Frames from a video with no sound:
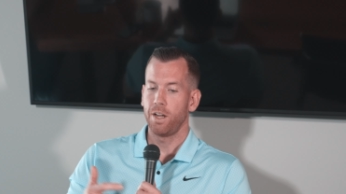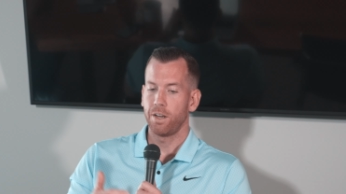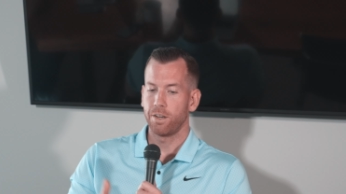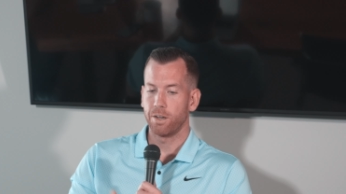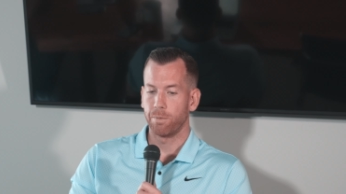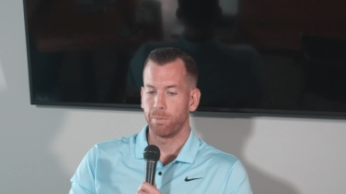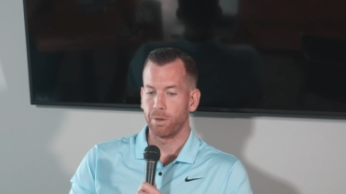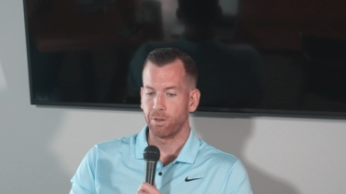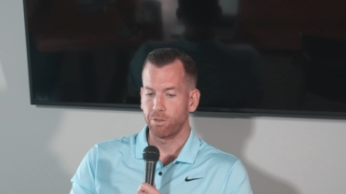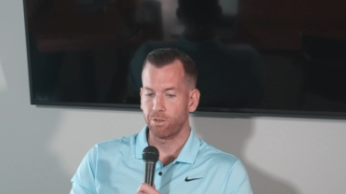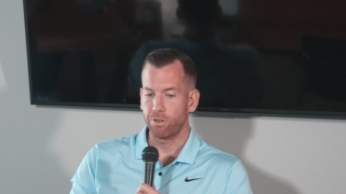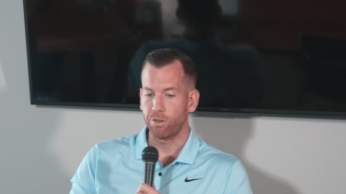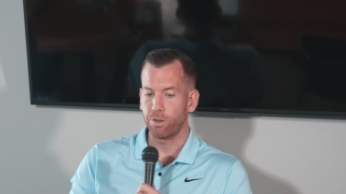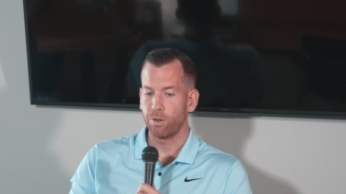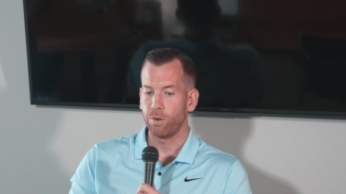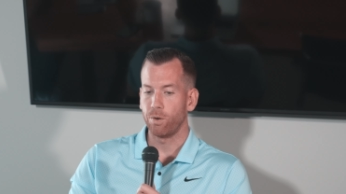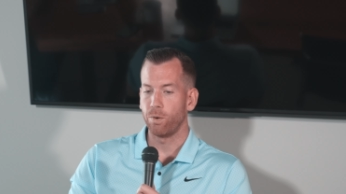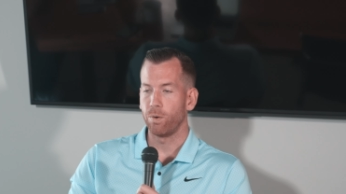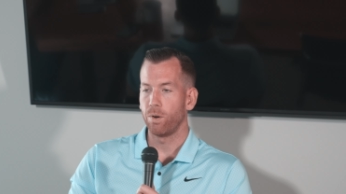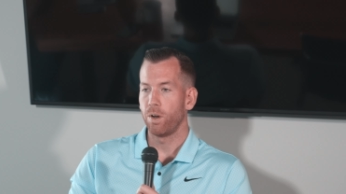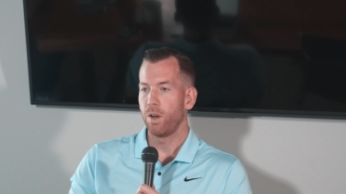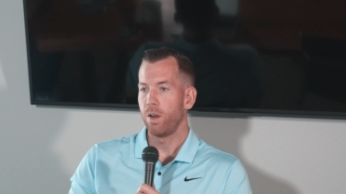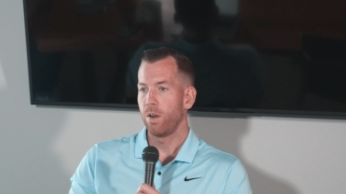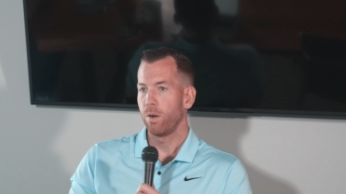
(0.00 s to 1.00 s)
Number
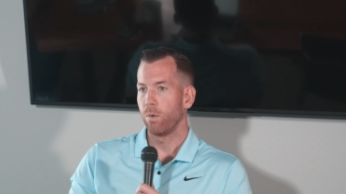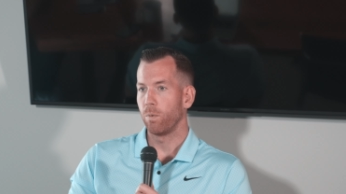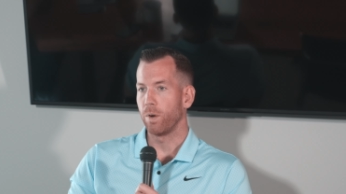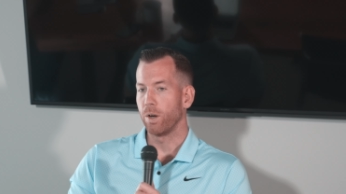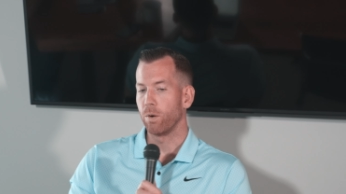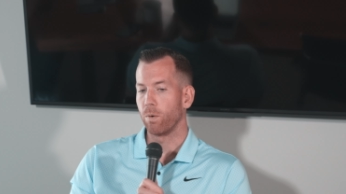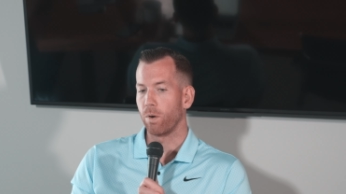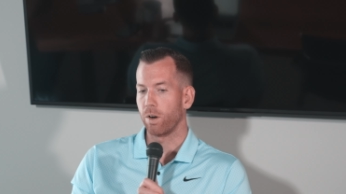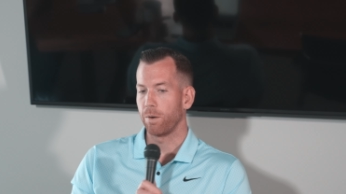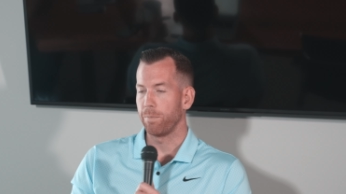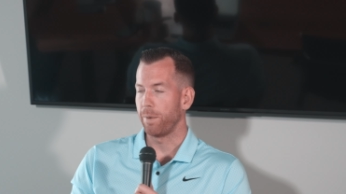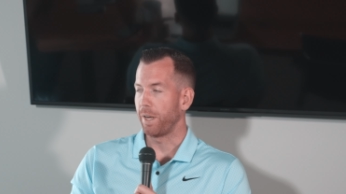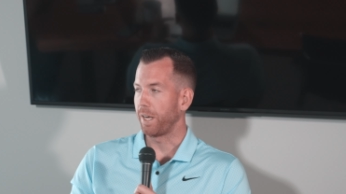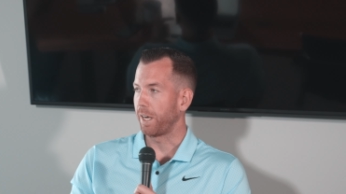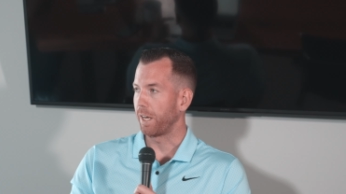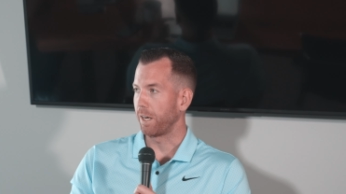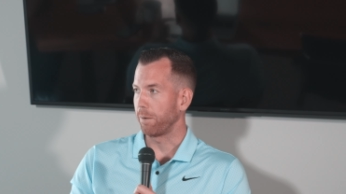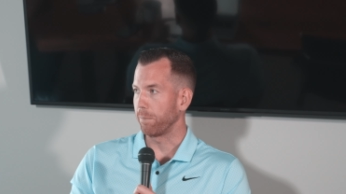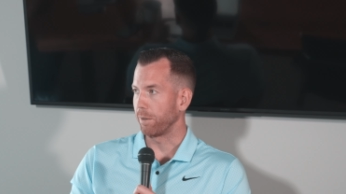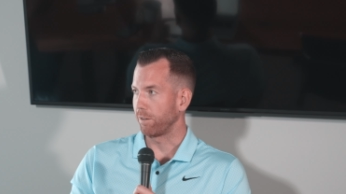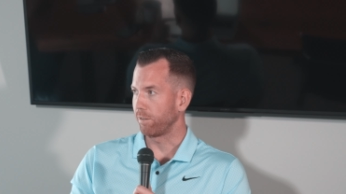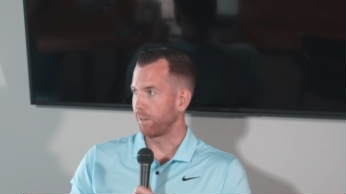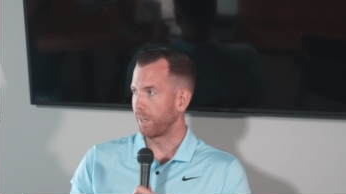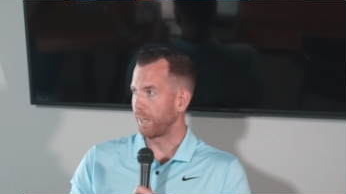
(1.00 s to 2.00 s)
two, we don't want to make
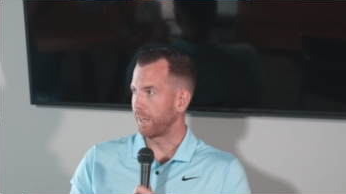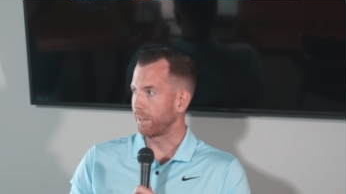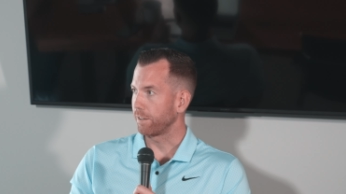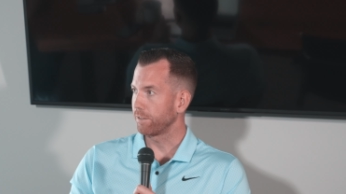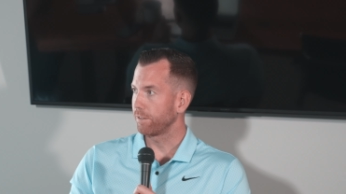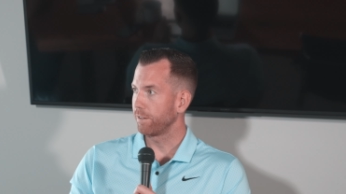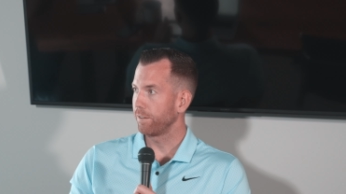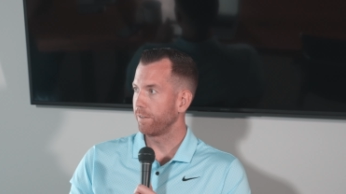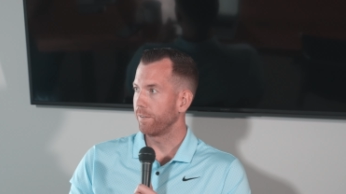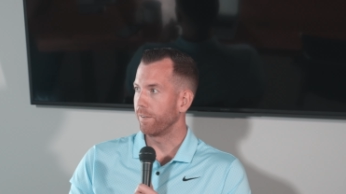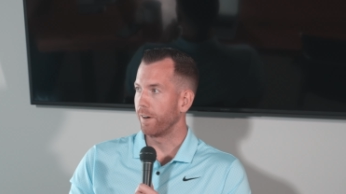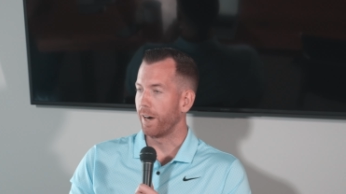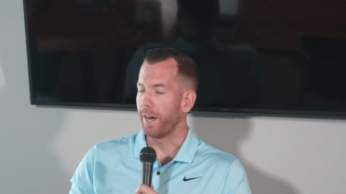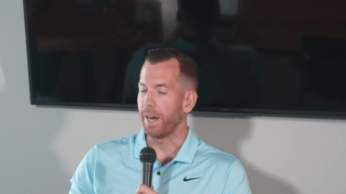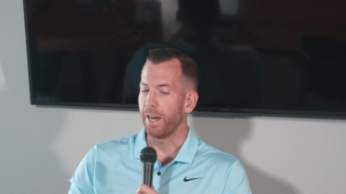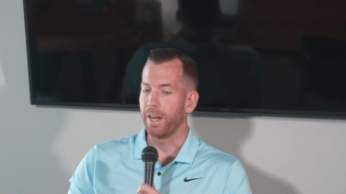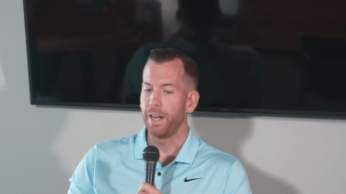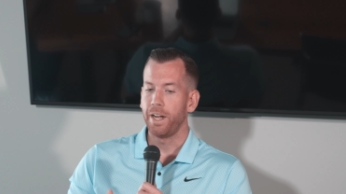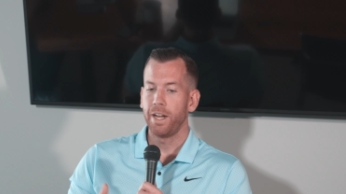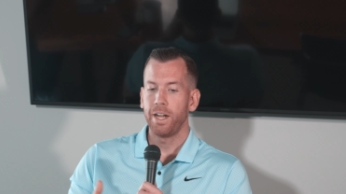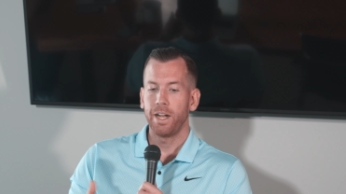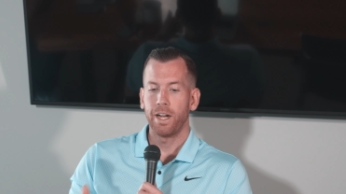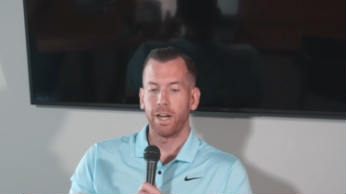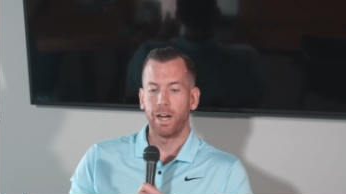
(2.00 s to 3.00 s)
any mistakes, right?
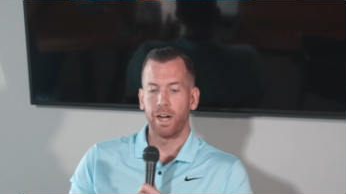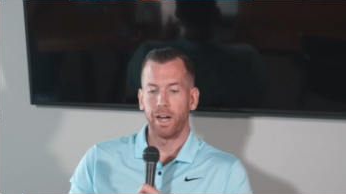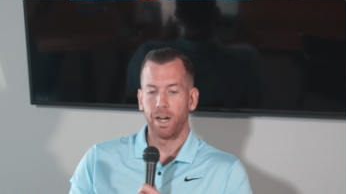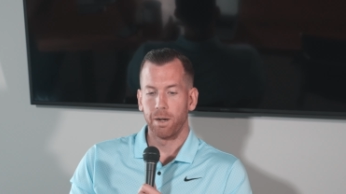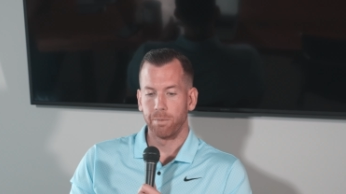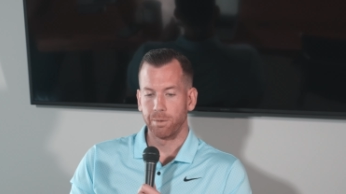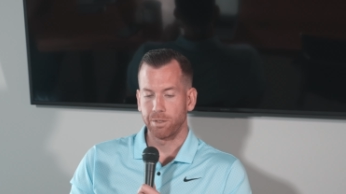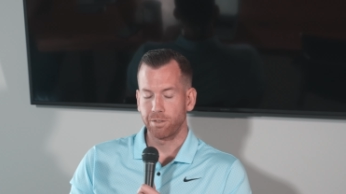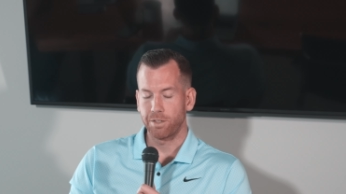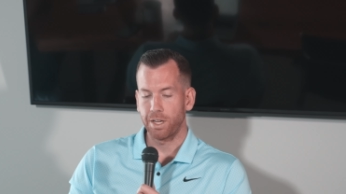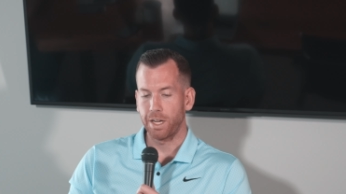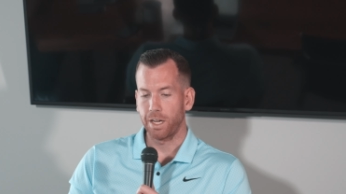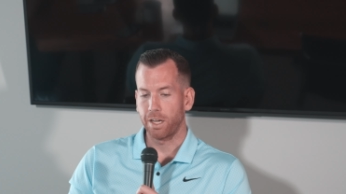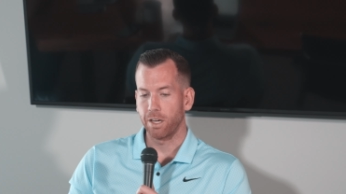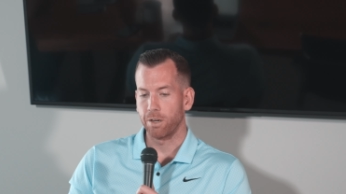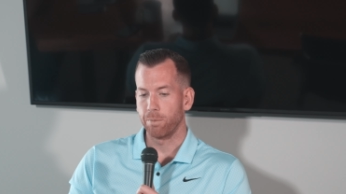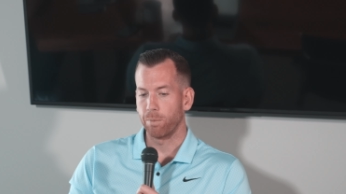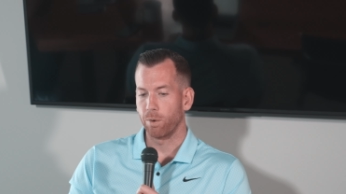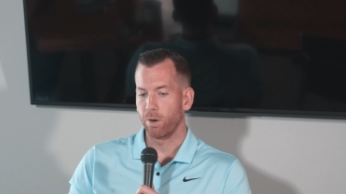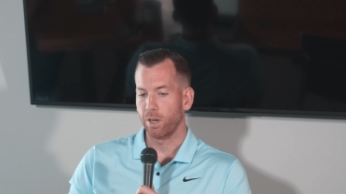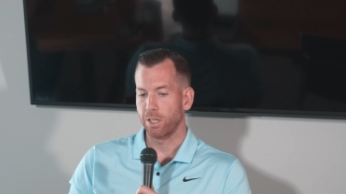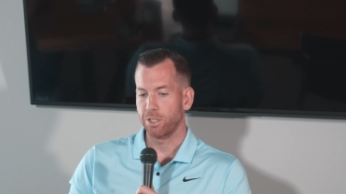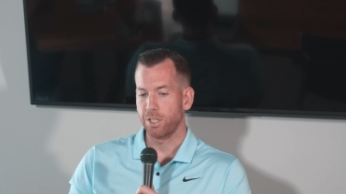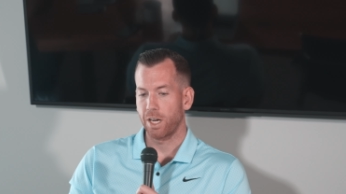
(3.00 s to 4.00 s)
A mistake in a
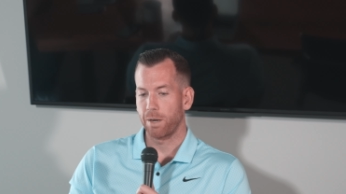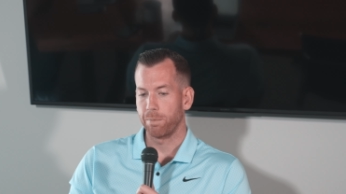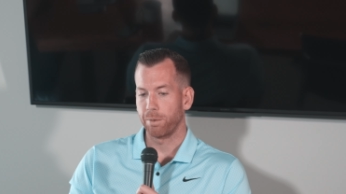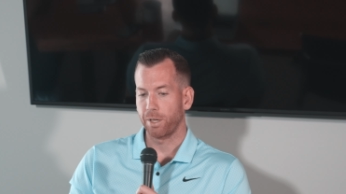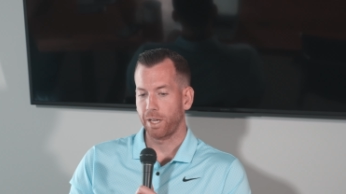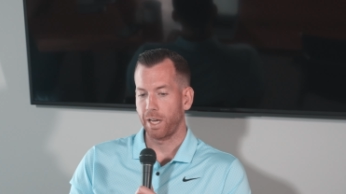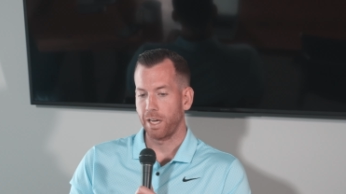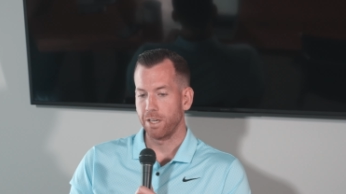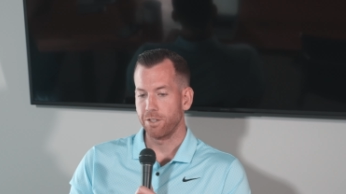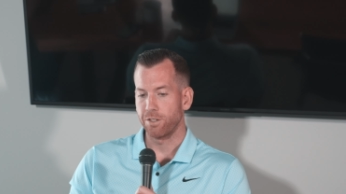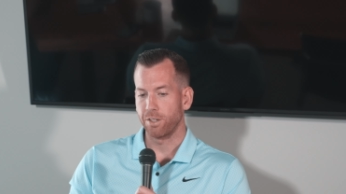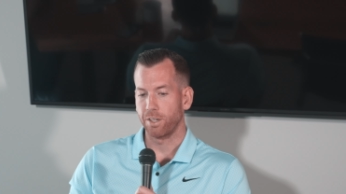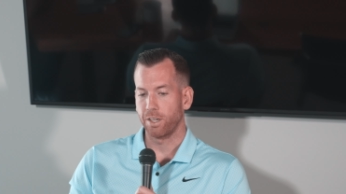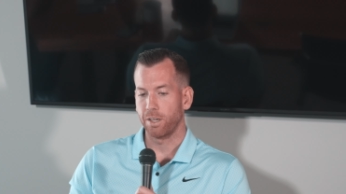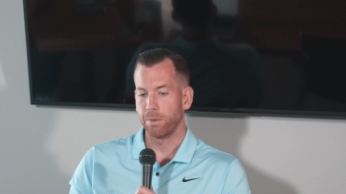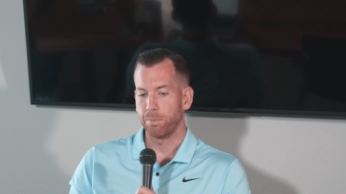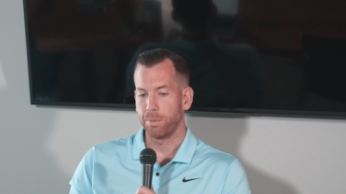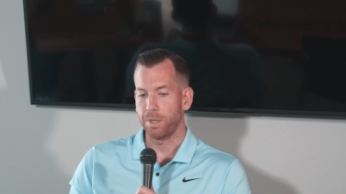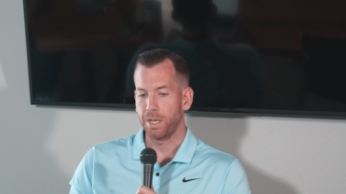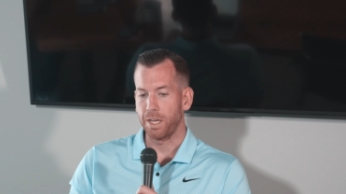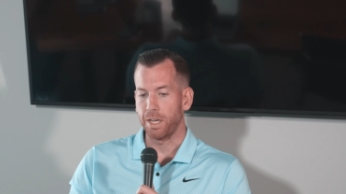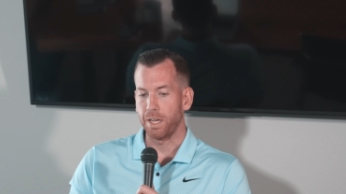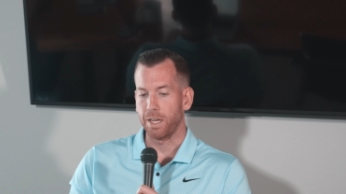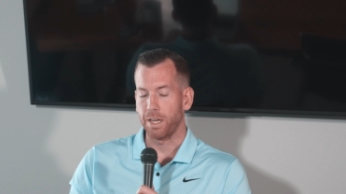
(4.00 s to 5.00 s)
mortgage application can
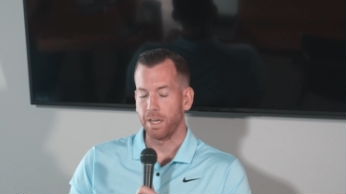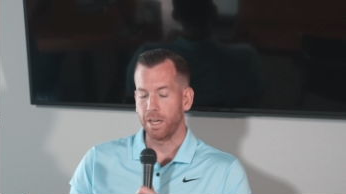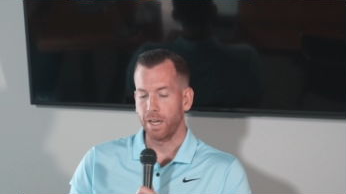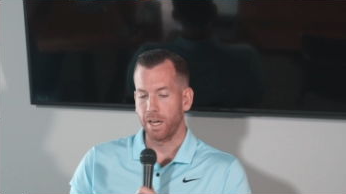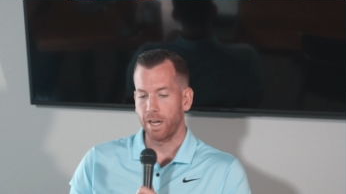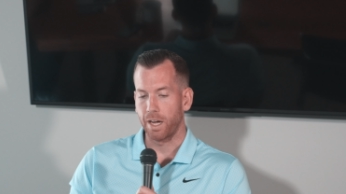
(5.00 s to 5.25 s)
be